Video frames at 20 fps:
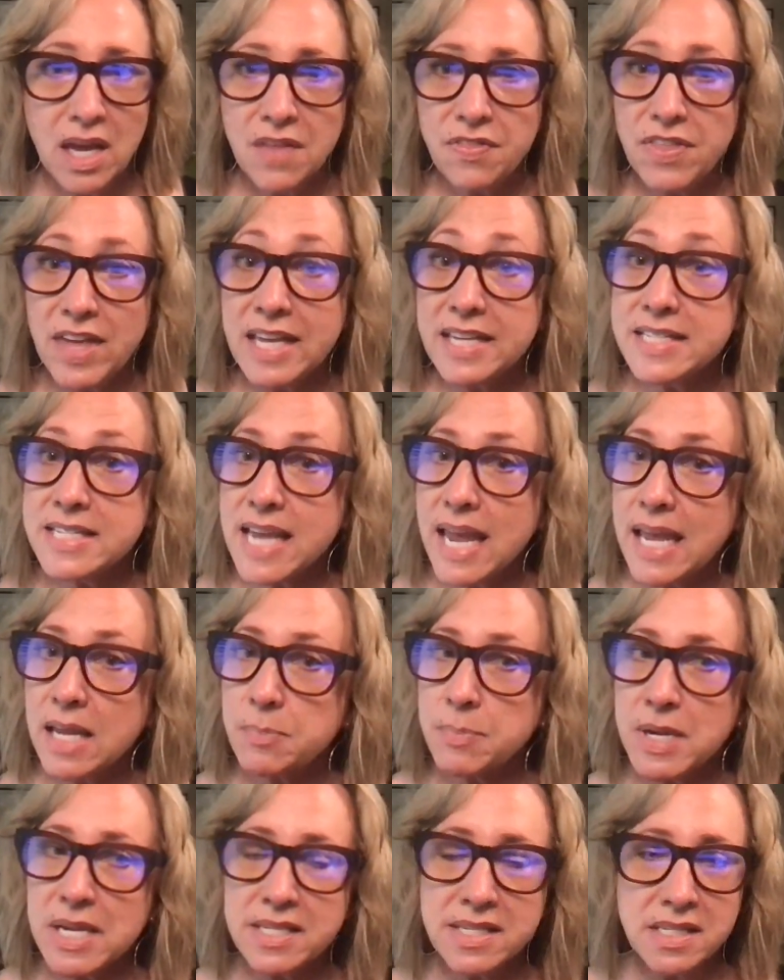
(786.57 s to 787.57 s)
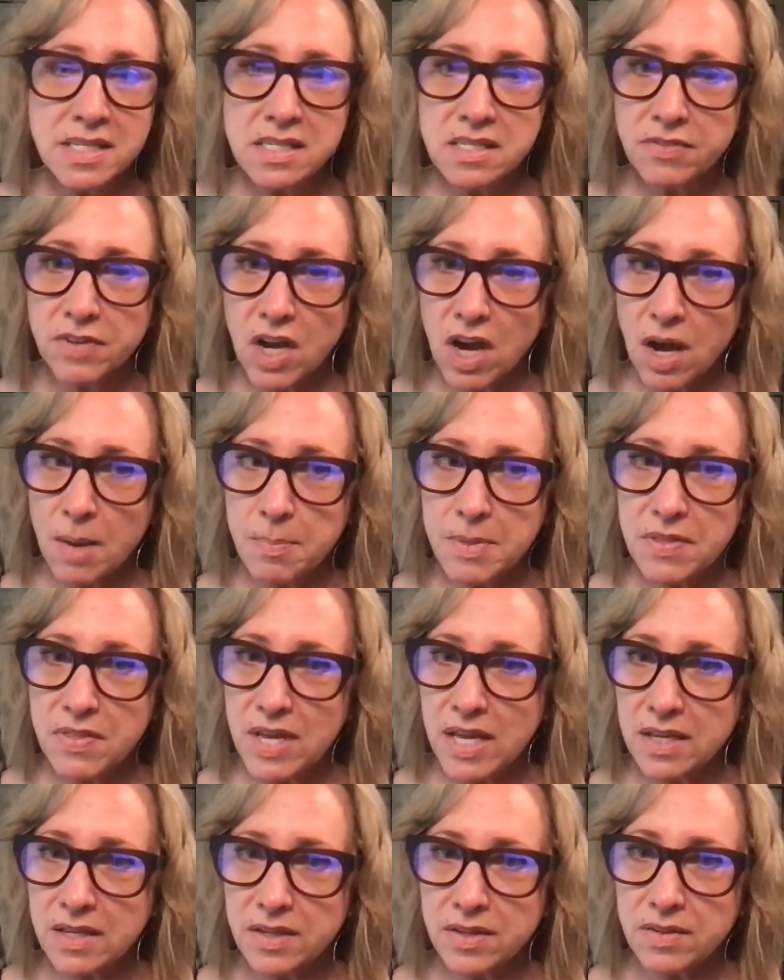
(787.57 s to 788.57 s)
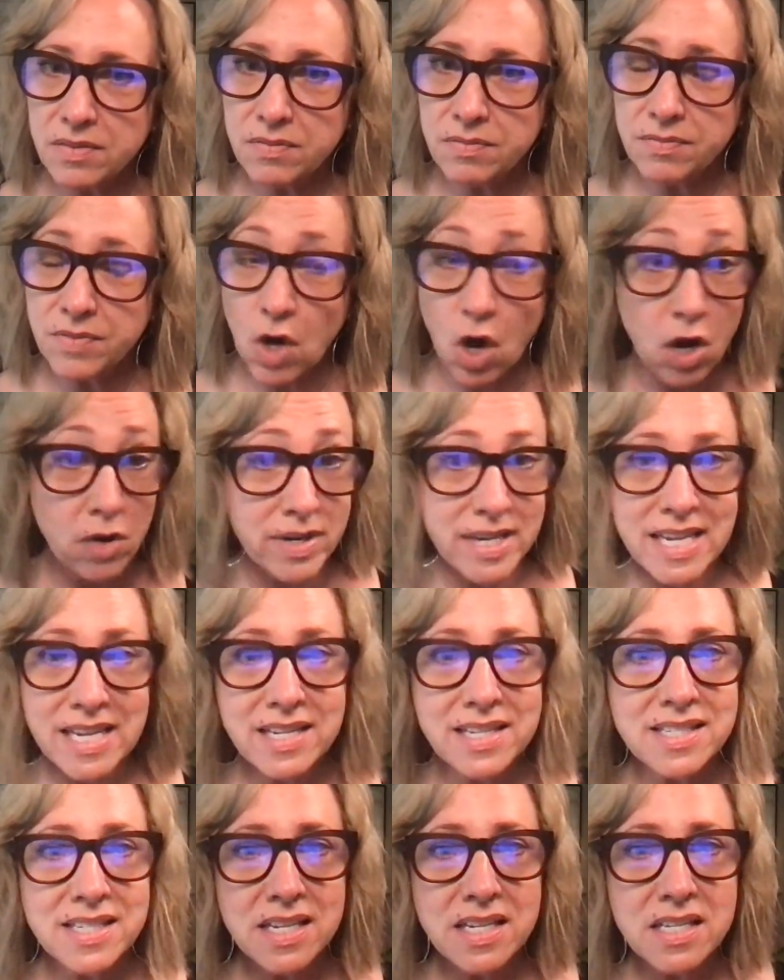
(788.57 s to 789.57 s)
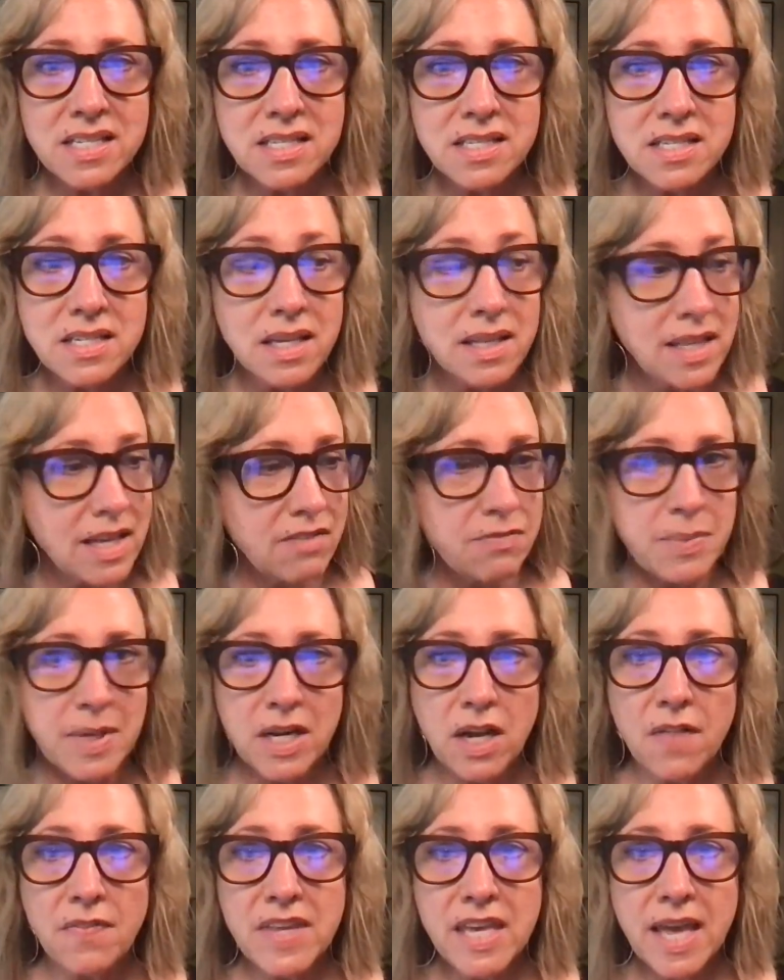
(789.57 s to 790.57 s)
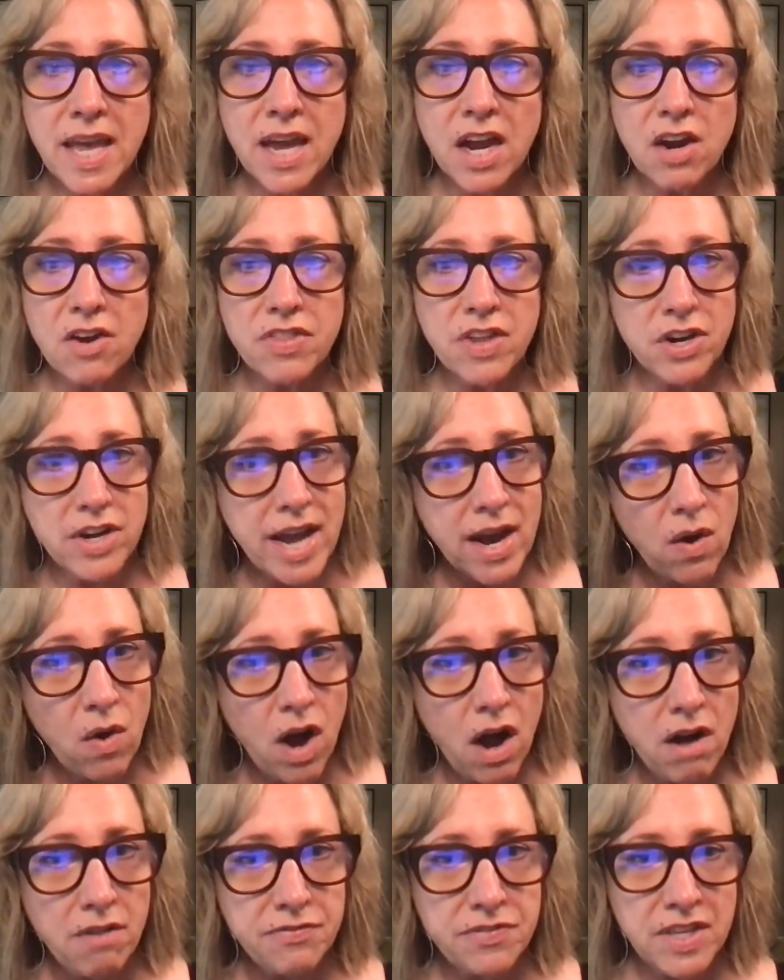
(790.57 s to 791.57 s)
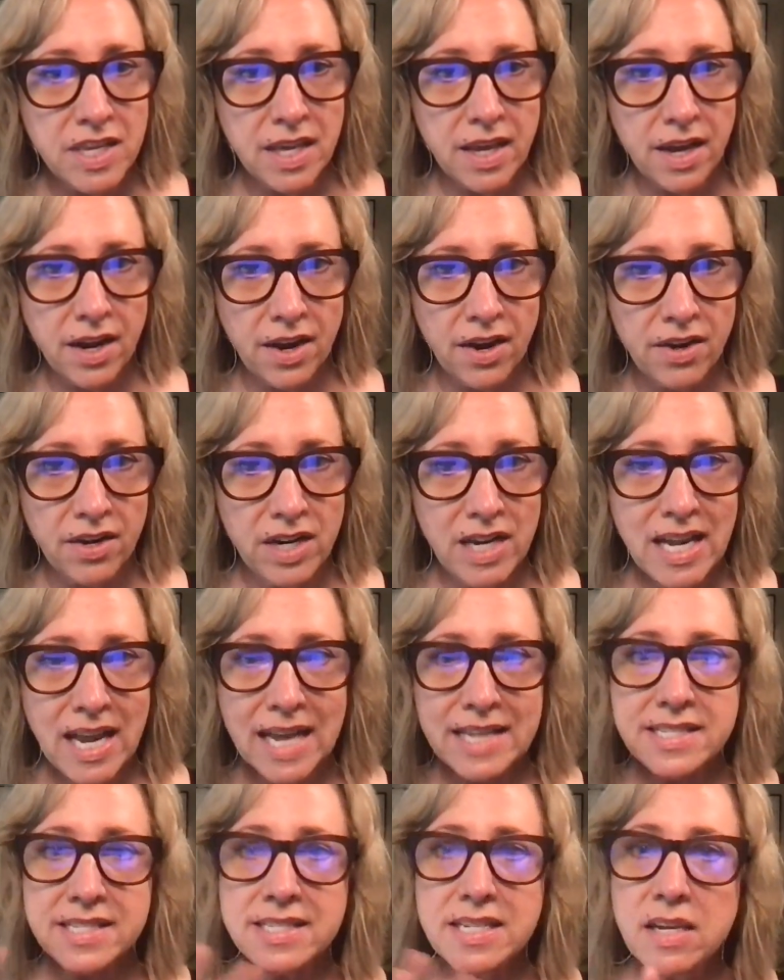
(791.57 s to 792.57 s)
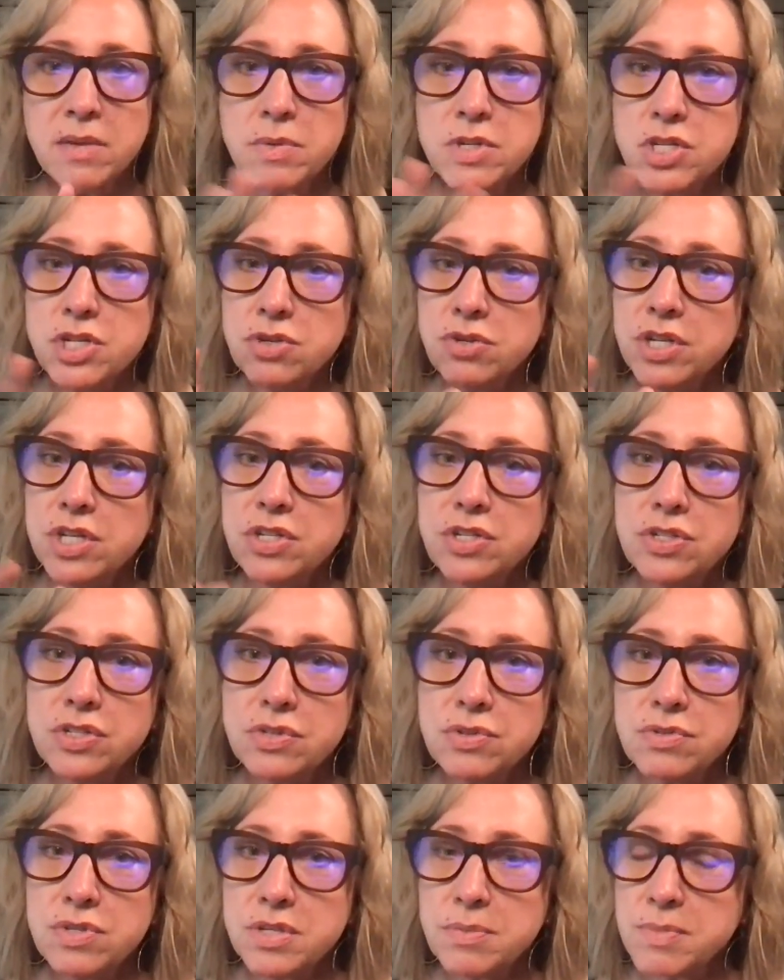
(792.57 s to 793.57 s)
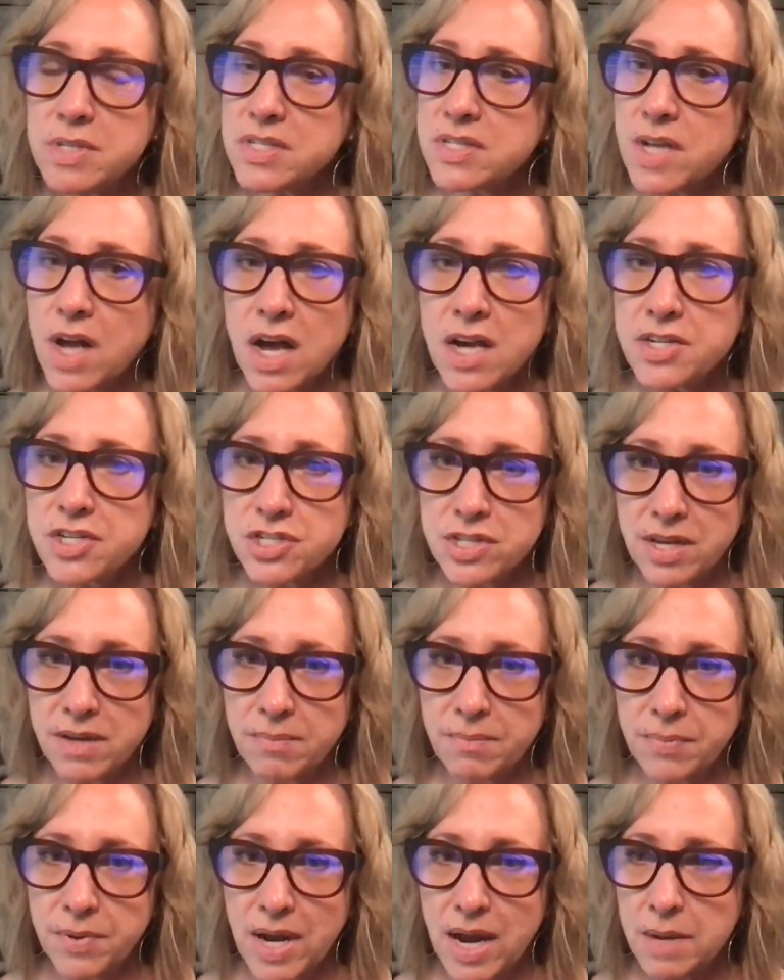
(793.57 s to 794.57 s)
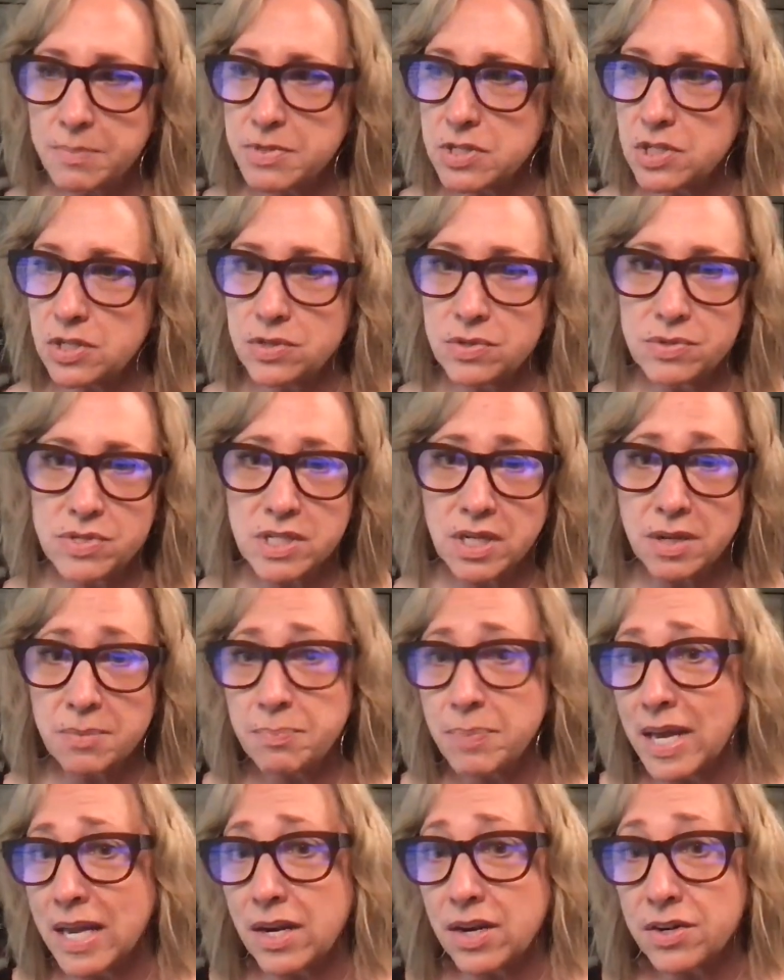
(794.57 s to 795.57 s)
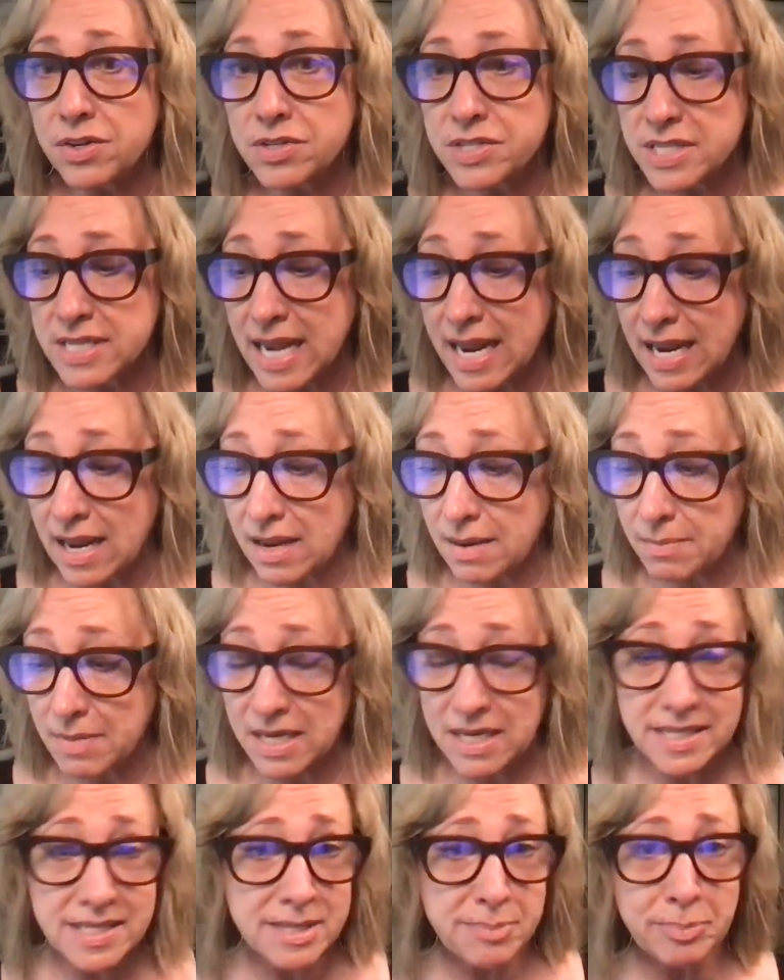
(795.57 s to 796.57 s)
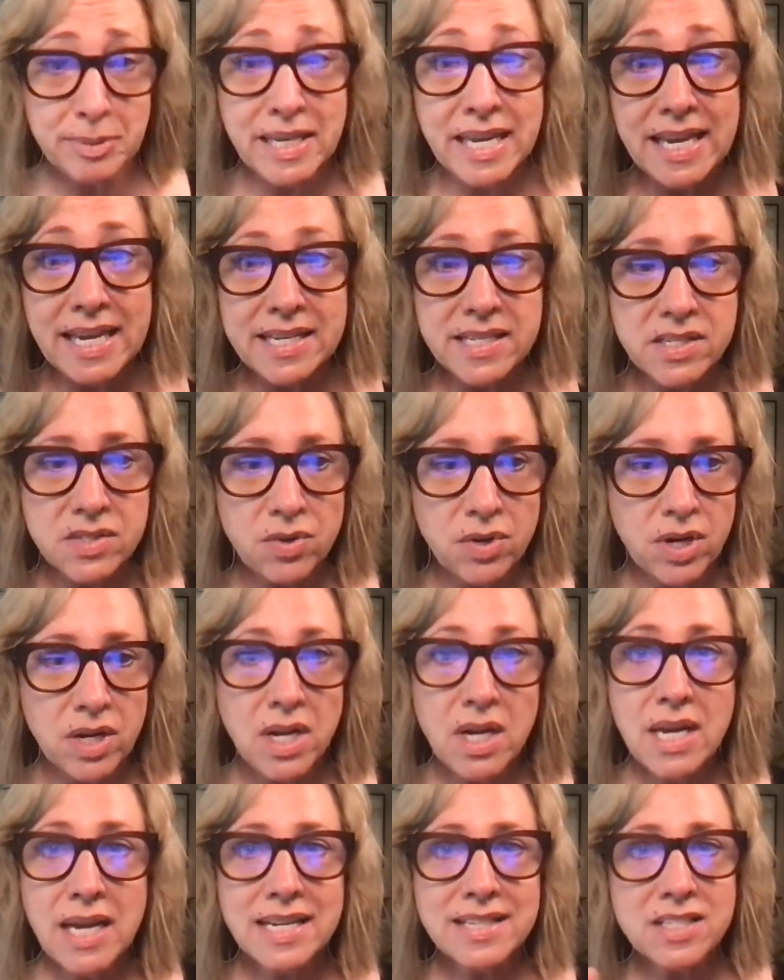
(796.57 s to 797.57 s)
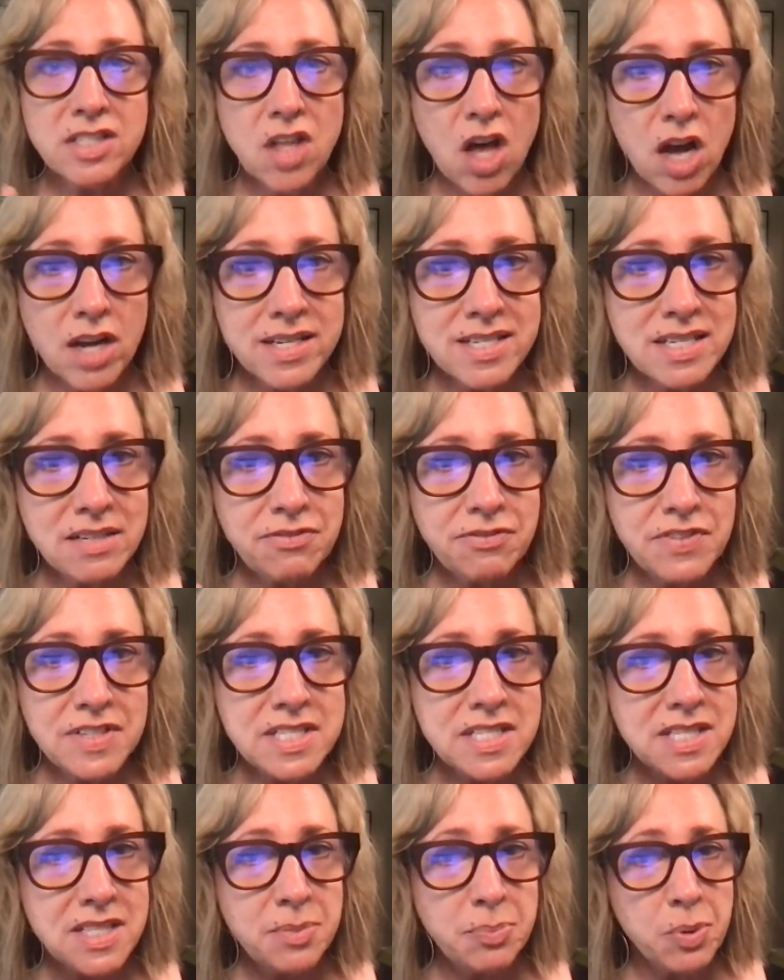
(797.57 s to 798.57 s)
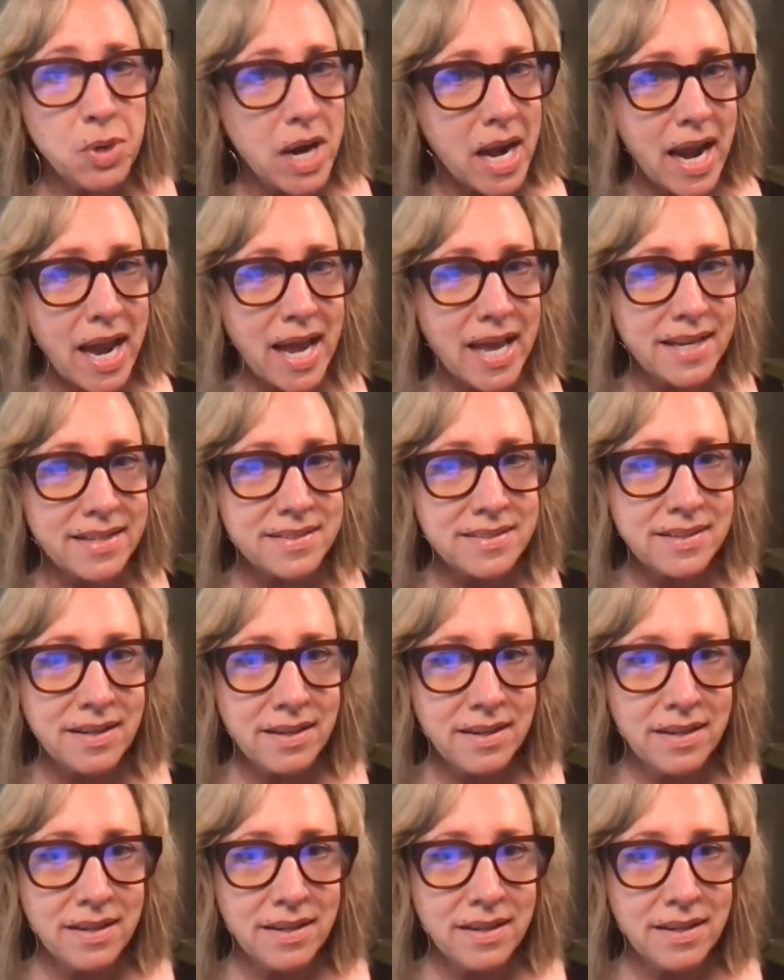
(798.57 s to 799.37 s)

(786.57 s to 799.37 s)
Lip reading: Then take pieces of copy that already exist, they've been on the air, they're now off the air, and see what you can do to massage them. Perhaps use a competitor's name in its place, or as long as it fits the brand,